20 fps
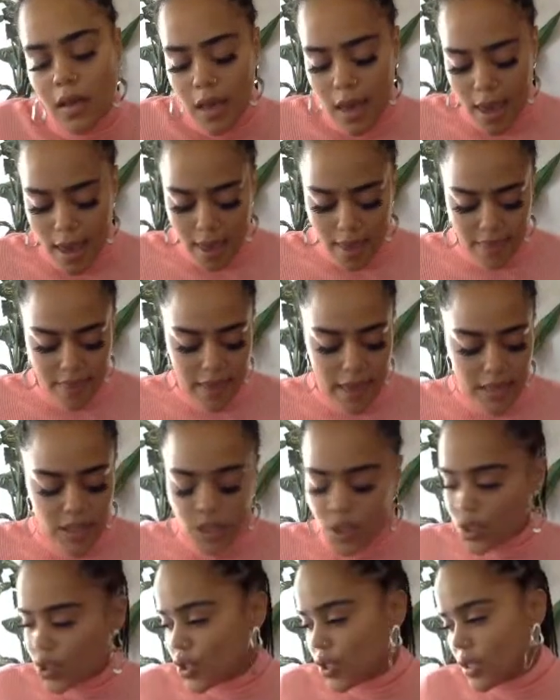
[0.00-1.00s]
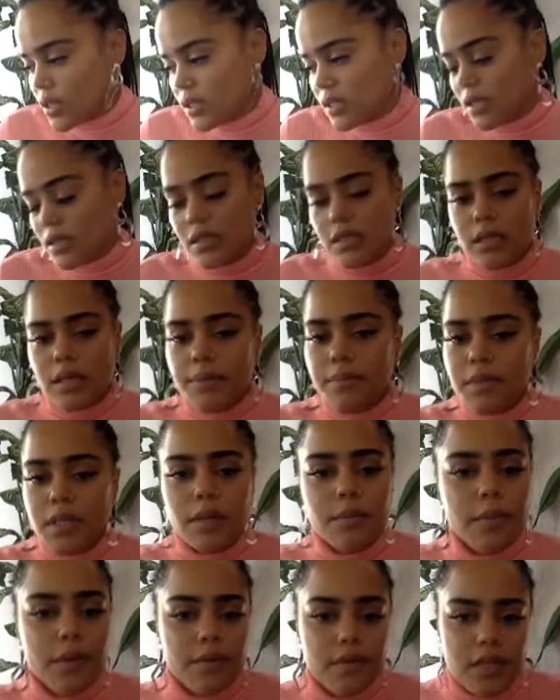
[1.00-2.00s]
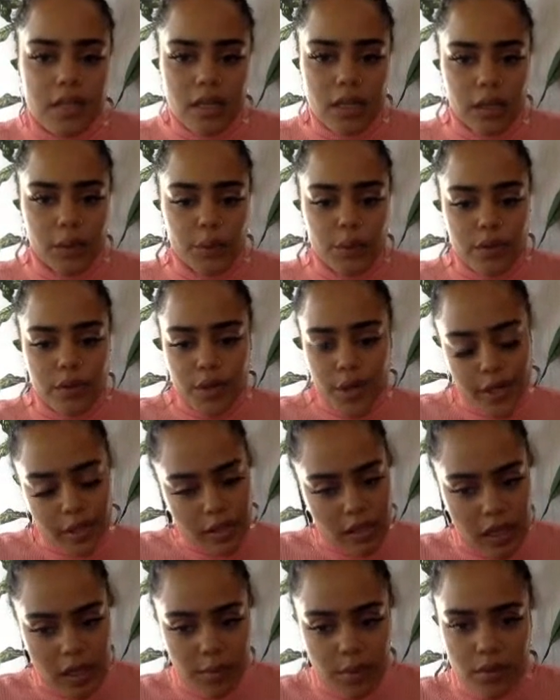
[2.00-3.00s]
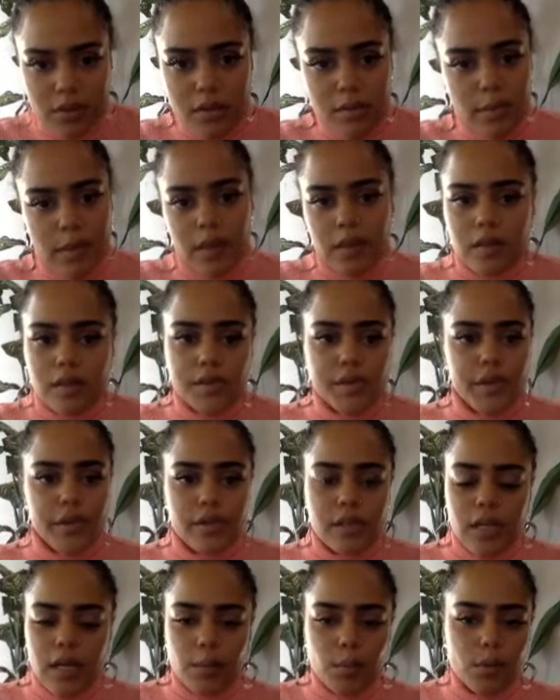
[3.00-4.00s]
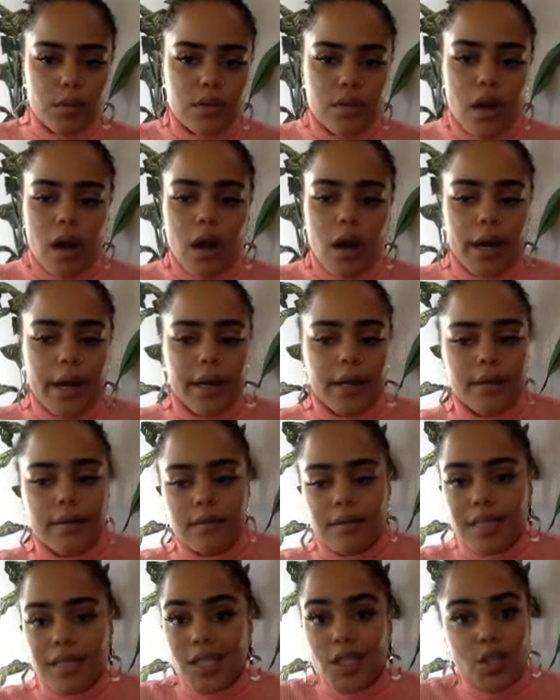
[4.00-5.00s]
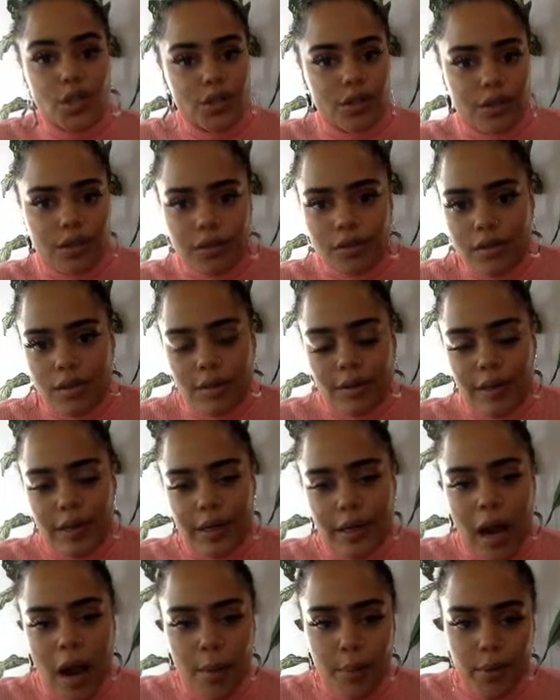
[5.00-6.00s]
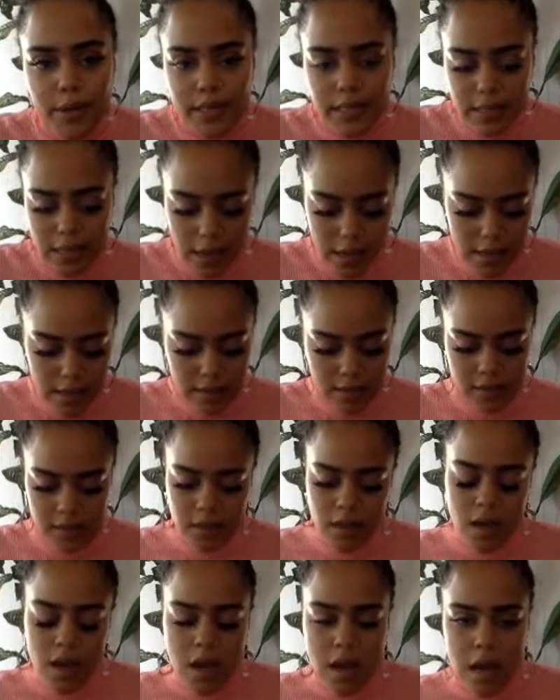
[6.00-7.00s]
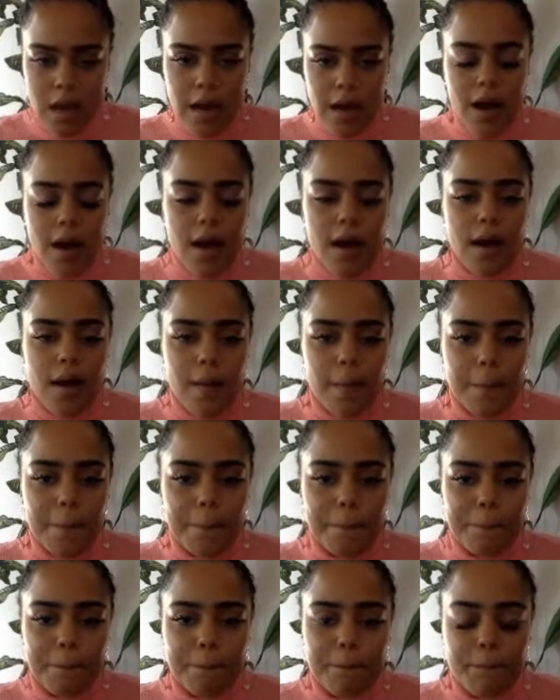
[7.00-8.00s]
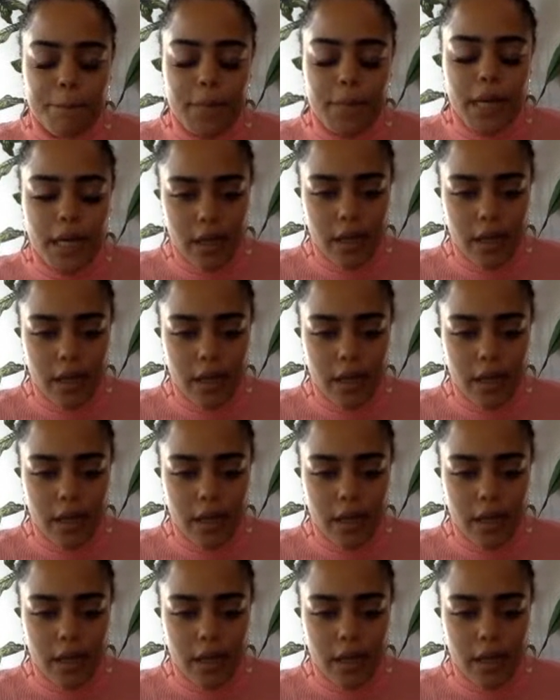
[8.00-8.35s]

and that's just a symptom of dealing with turntables, because turntables aren't digital, so they're not precise. But